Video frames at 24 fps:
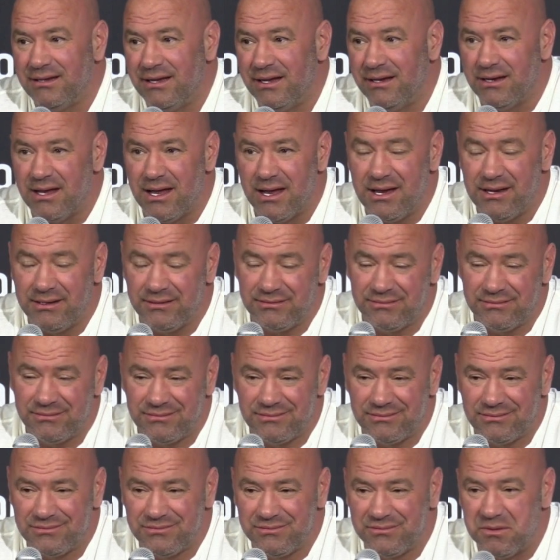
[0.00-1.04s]
And
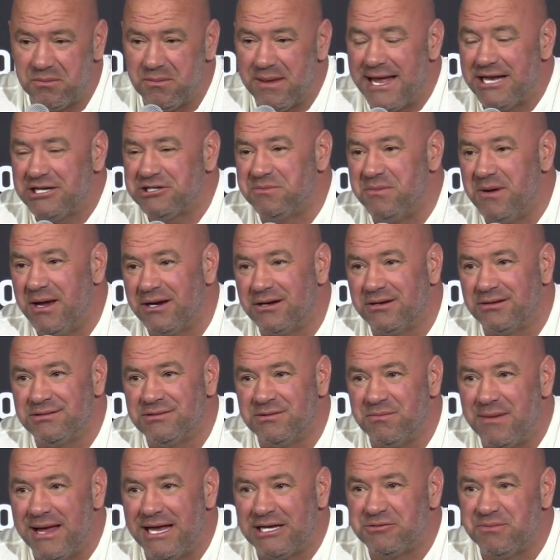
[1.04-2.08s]
the matchmakers. The
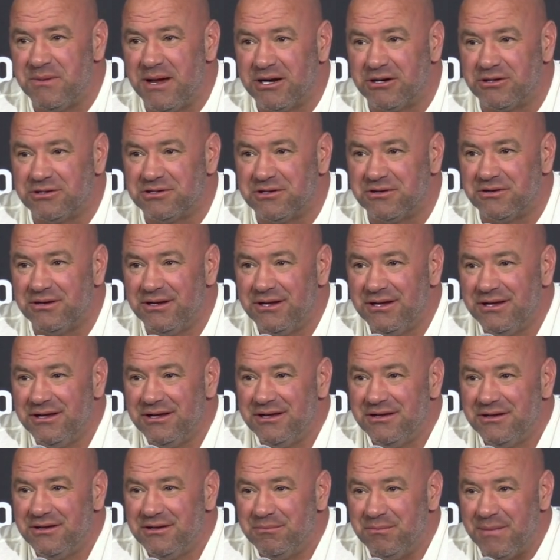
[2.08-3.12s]
matchmakers are
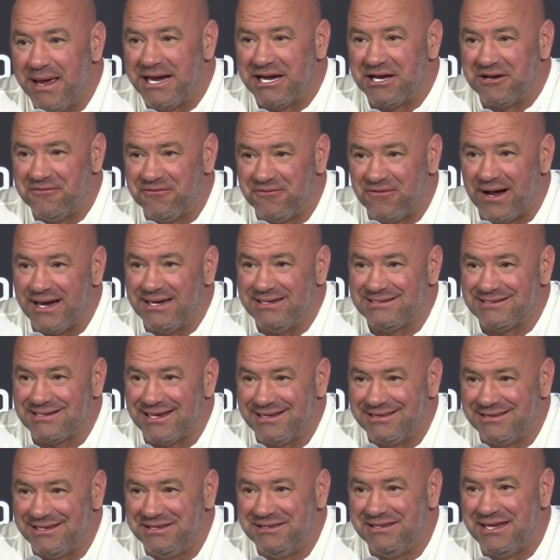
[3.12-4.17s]
making fights
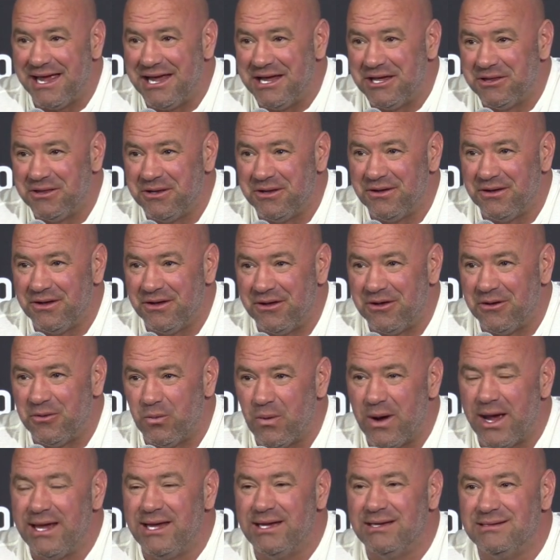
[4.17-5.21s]
like the day of the
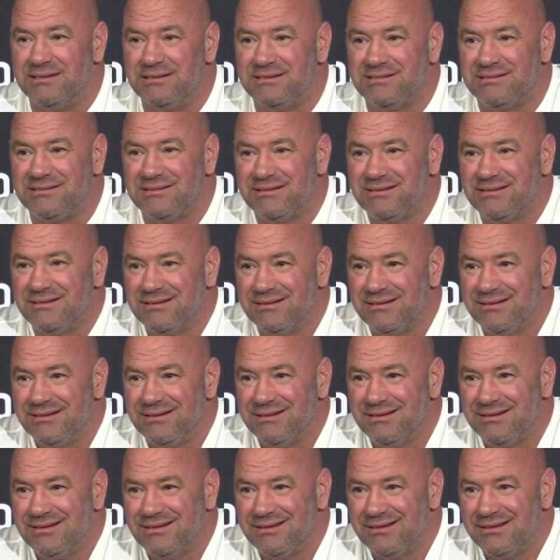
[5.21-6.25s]
weigh-ins.
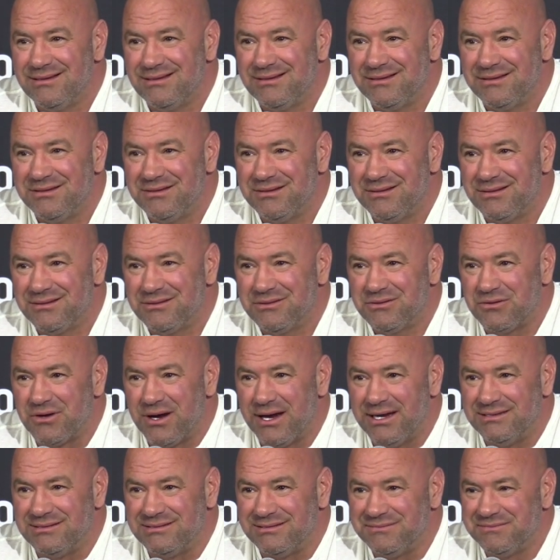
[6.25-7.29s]

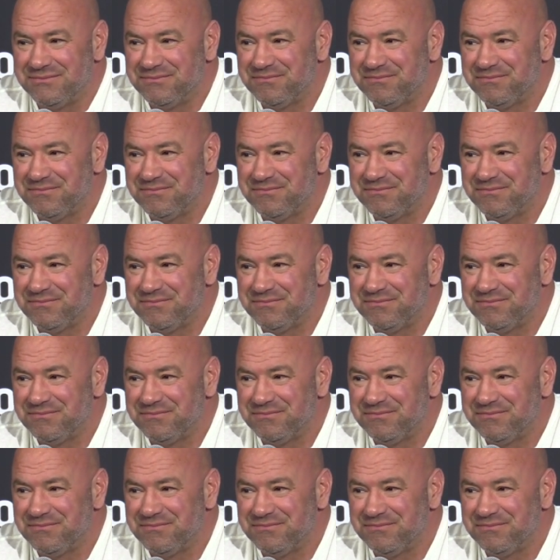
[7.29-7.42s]
Crazy.